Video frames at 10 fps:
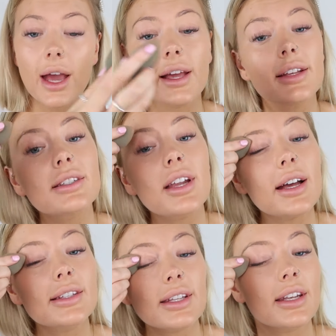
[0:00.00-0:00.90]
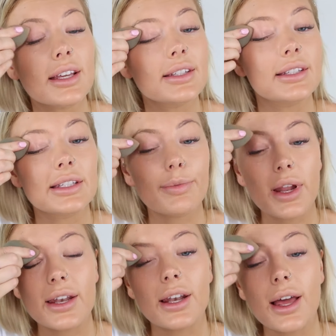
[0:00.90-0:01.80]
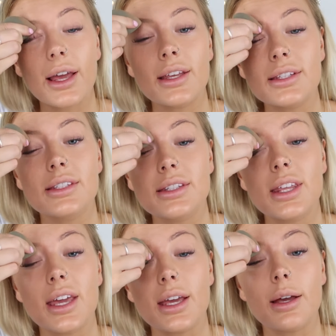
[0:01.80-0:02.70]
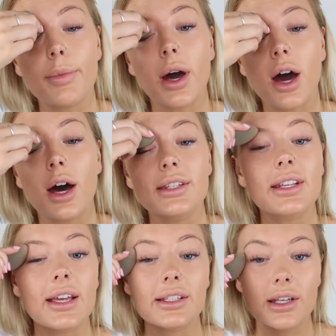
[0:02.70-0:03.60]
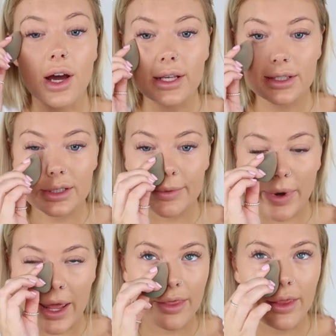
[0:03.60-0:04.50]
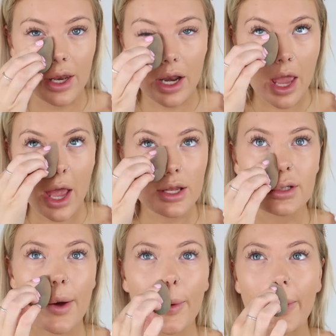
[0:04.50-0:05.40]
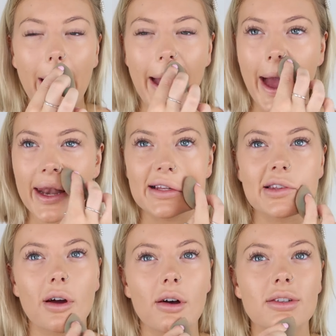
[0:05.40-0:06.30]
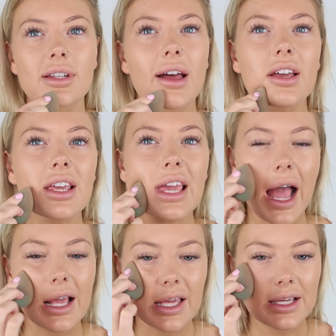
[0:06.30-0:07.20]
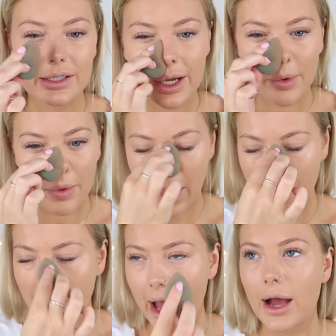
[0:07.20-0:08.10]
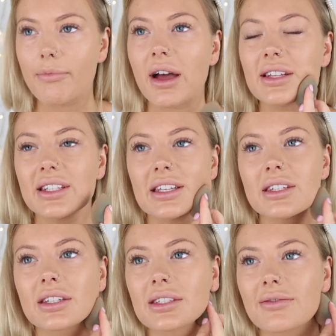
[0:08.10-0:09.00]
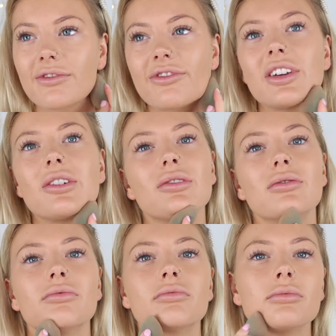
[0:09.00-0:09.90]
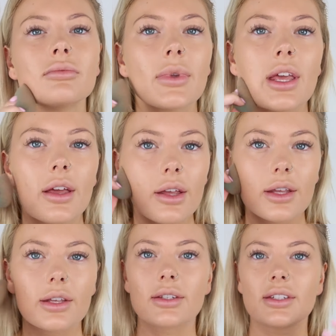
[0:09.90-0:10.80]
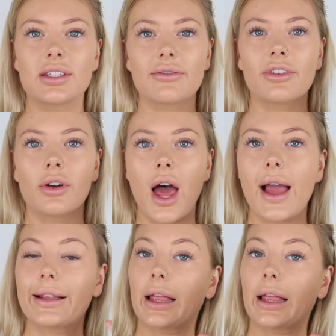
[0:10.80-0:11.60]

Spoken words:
And it's nice and easy to blend. Like, it's thick, but I'd say it's nicer to blend than Double Wear, and it's not as like cakey as Double Wear. Like, my skin doesn't feel like.